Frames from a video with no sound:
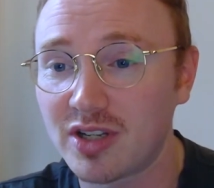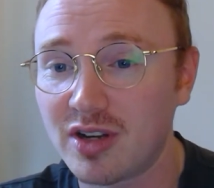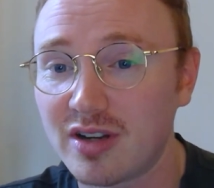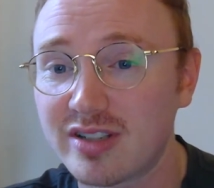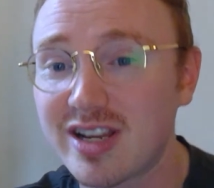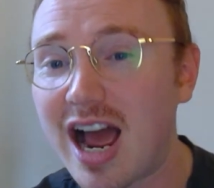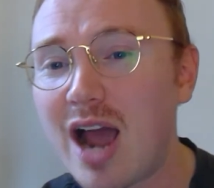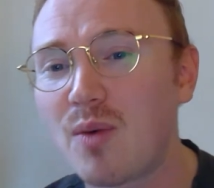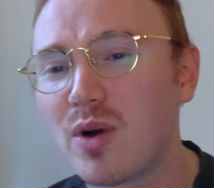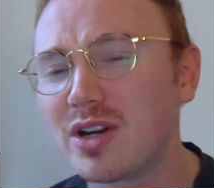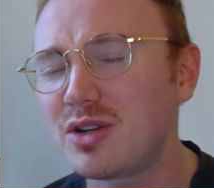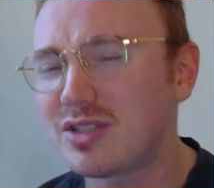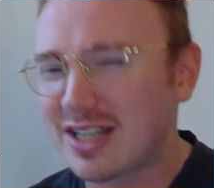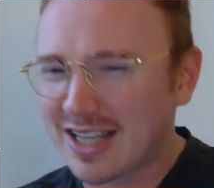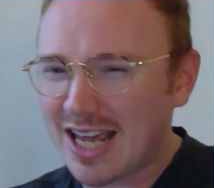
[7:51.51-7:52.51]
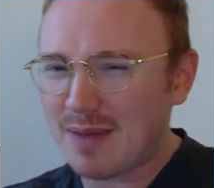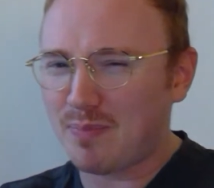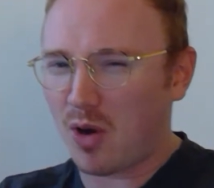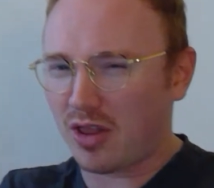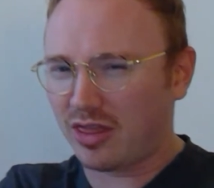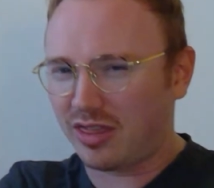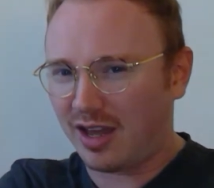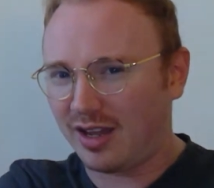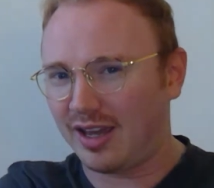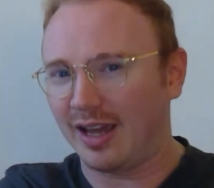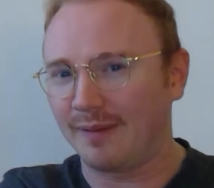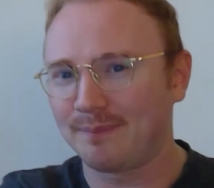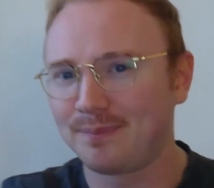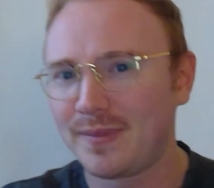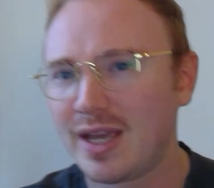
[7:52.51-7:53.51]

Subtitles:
girls, I want you to keep on thinking.